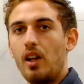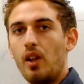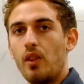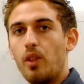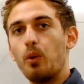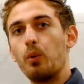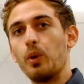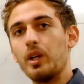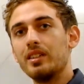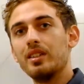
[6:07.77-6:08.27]

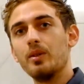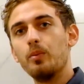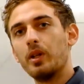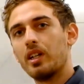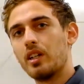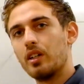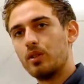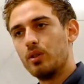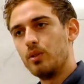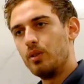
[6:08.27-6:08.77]
The reason we
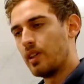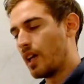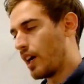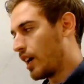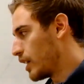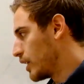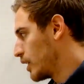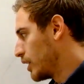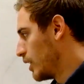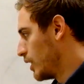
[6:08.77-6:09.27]
can do
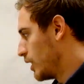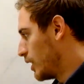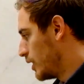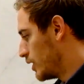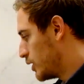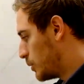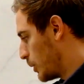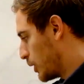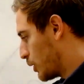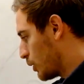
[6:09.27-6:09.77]
that
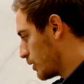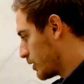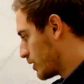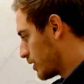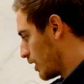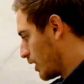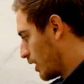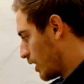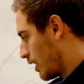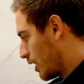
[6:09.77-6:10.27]
is
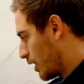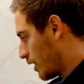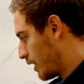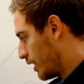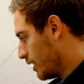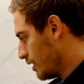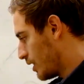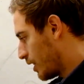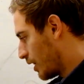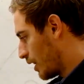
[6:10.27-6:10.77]
because
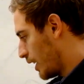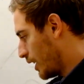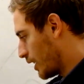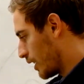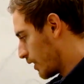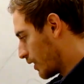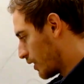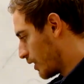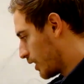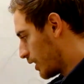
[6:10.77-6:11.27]
this
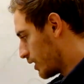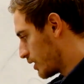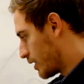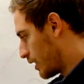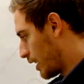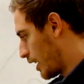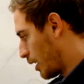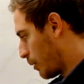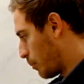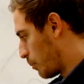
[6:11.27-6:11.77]
length is
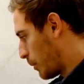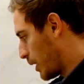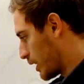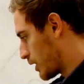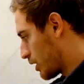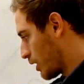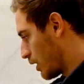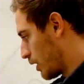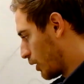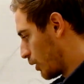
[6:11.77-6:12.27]
now
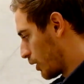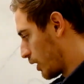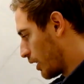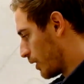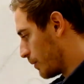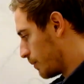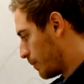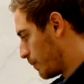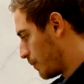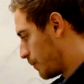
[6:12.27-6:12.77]
much
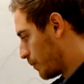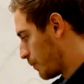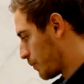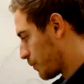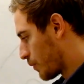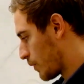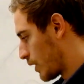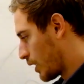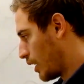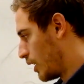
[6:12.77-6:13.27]
longer.
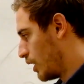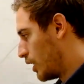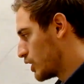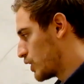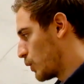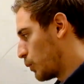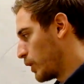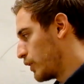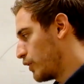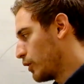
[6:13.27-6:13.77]

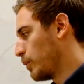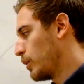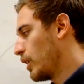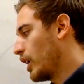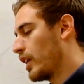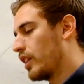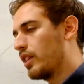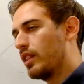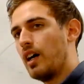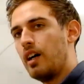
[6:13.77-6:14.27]
So we've
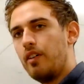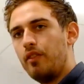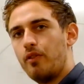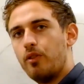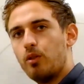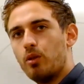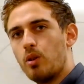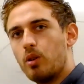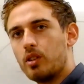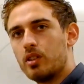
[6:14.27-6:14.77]
applied that
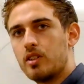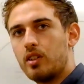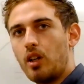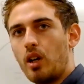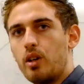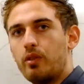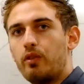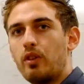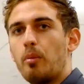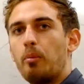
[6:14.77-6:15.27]
force
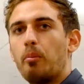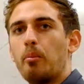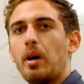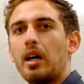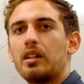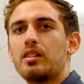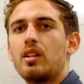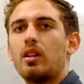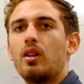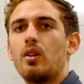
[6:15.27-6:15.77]
over a
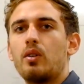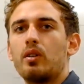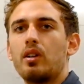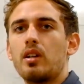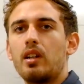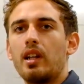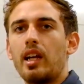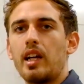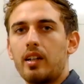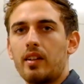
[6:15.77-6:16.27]
much longer
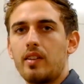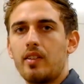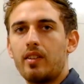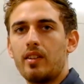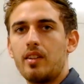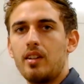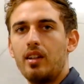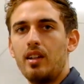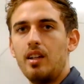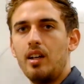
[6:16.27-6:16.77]

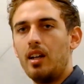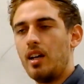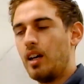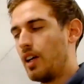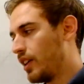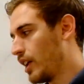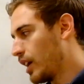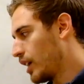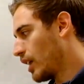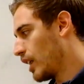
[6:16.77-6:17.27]
length.
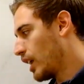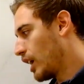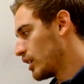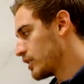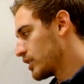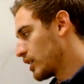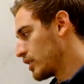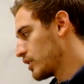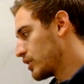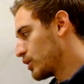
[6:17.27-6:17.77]
And that
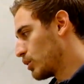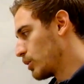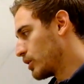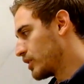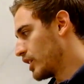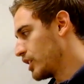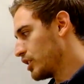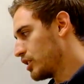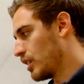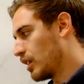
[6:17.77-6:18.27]
allows us to
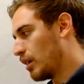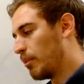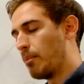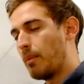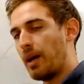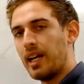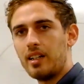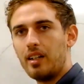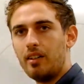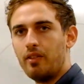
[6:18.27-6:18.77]
essentially
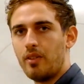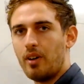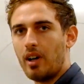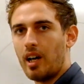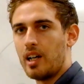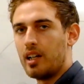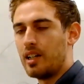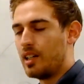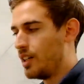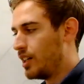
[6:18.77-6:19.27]

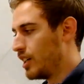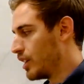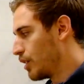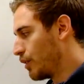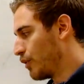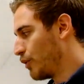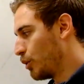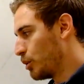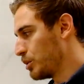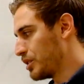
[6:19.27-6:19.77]
magnify the
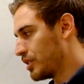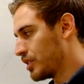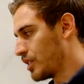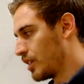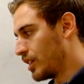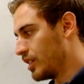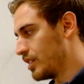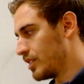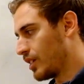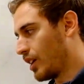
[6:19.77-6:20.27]
forces
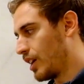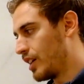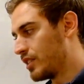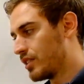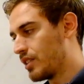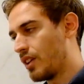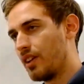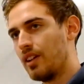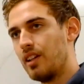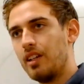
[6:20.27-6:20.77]
on this side
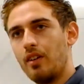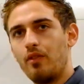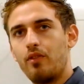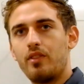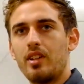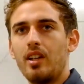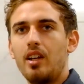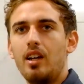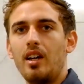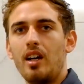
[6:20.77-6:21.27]
to
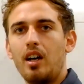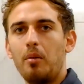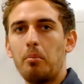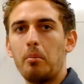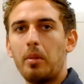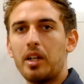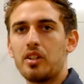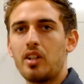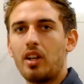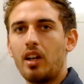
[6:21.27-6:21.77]
lift a
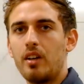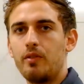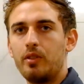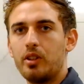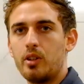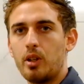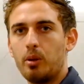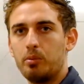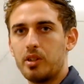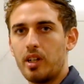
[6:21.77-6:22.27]
much
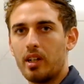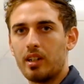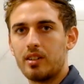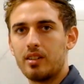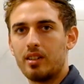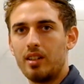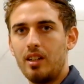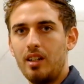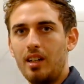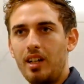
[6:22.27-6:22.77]
heavier
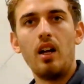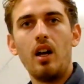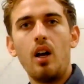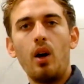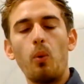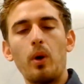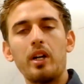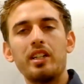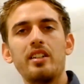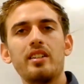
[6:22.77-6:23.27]
object.
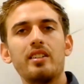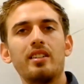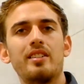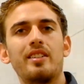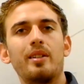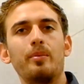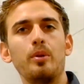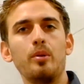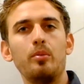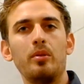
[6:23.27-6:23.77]
A wedge is a
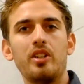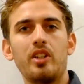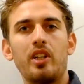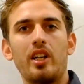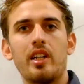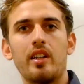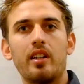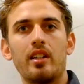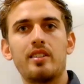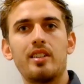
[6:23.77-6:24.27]
simple
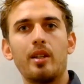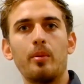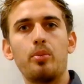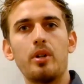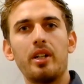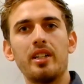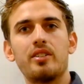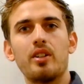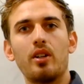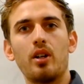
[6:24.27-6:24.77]
machine that
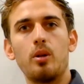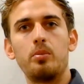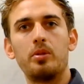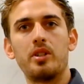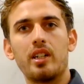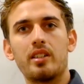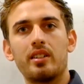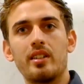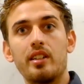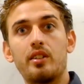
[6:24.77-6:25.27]
separates
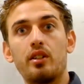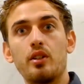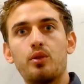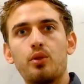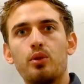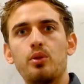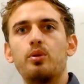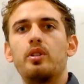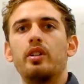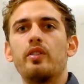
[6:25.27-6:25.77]
objects into
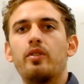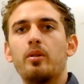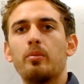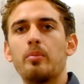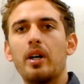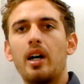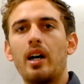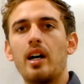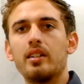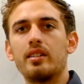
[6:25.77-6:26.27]
two different
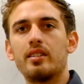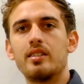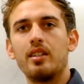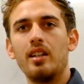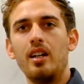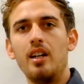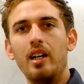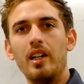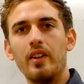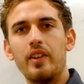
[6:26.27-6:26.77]
parts.
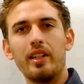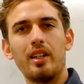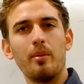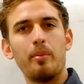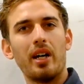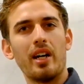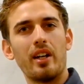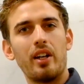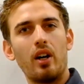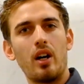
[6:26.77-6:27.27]
Think
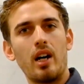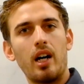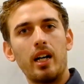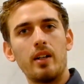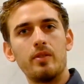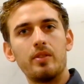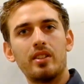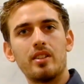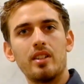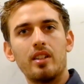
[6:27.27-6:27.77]
about
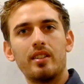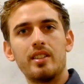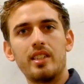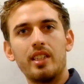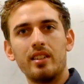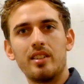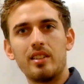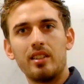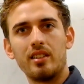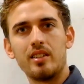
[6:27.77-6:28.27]
knives,
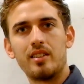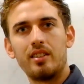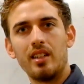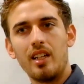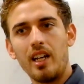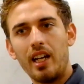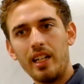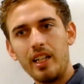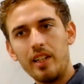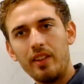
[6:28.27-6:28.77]

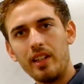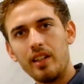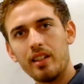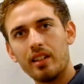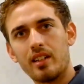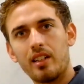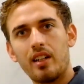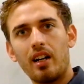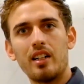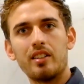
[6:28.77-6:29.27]
scissors, anything
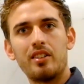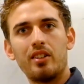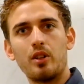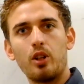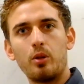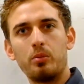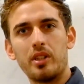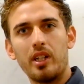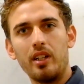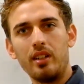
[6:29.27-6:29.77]
that cuts an
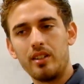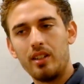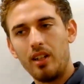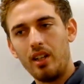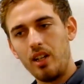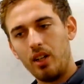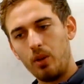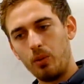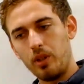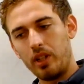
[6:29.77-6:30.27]
object.
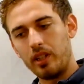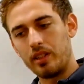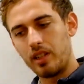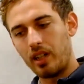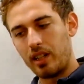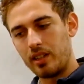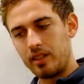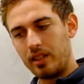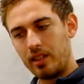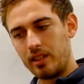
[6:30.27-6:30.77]
What it
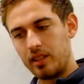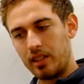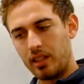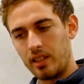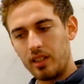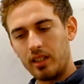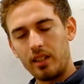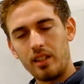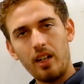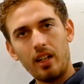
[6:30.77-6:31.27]
does is
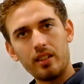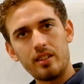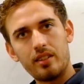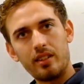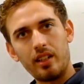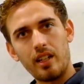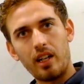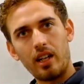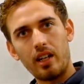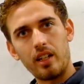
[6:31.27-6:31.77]
it cuts
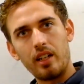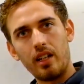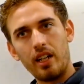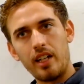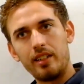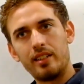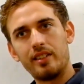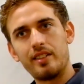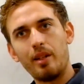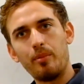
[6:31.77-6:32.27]
down
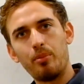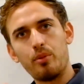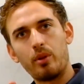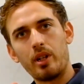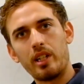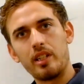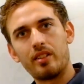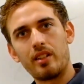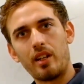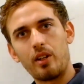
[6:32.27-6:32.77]
and
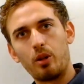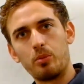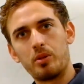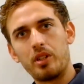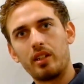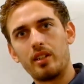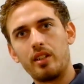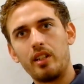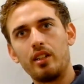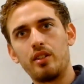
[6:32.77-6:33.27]
separates that
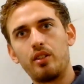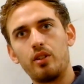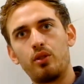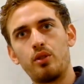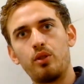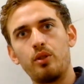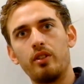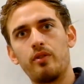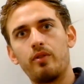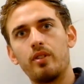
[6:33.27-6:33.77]
object into
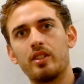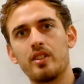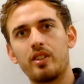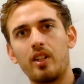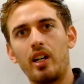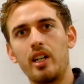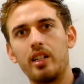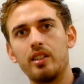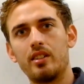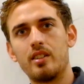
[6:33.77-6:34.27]
two different
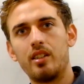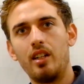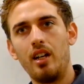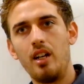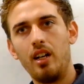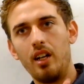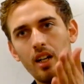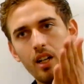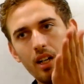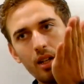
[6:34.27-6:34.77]
sides.
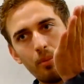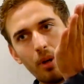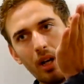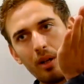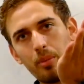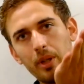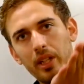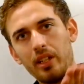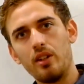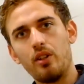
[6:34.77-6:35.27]
By
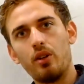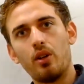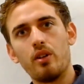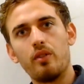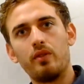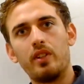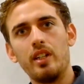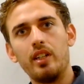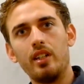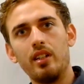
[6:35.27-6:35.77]
being
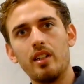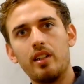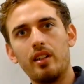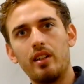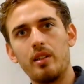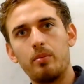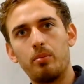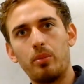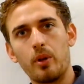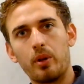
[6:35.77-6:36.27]
curved in at
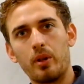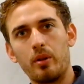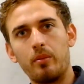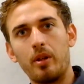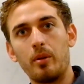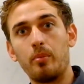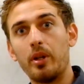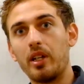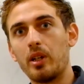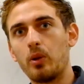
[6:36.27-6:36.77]
the bottom
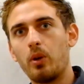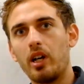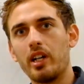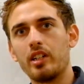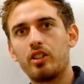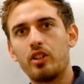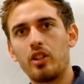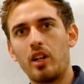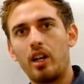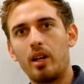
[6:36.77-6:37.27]
and being
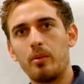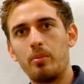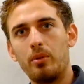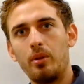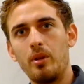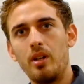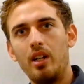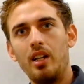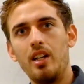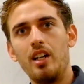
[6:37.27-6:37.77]
quite sharp,
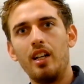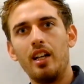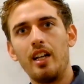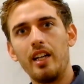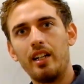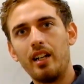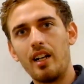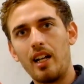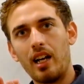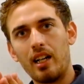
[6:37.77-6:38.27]

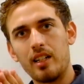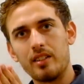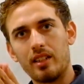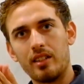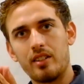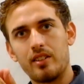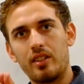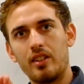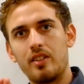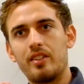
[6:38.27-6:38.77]
it allows
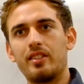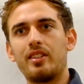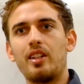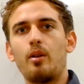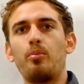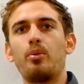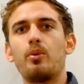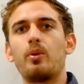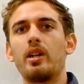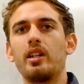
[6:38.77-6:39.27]
us to
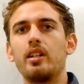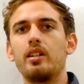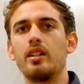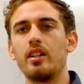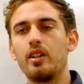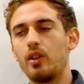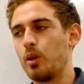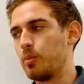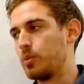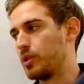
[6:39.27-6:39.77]
separate
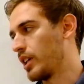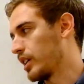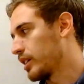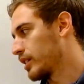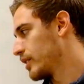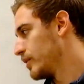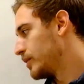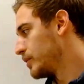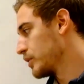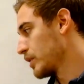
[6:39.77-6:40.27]
an
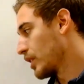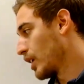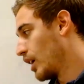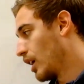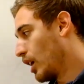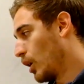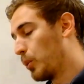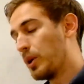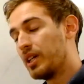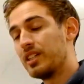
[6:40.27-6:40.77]
object.
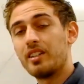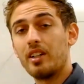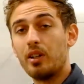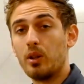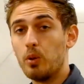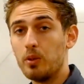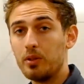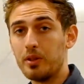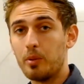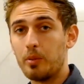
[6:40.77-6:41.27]
A wedge can
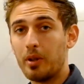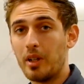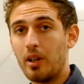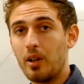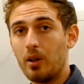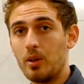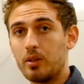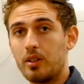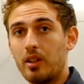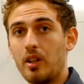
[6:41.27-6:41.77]
also be
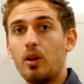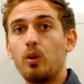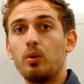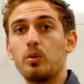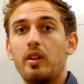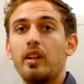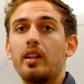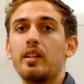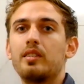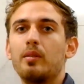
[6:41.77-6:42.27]
held to
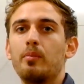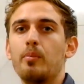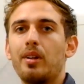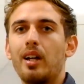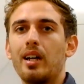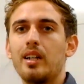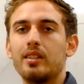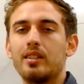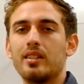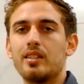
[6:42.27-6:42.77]
hold things in
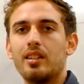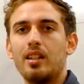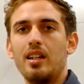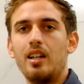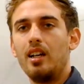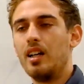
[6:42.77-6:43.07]
place.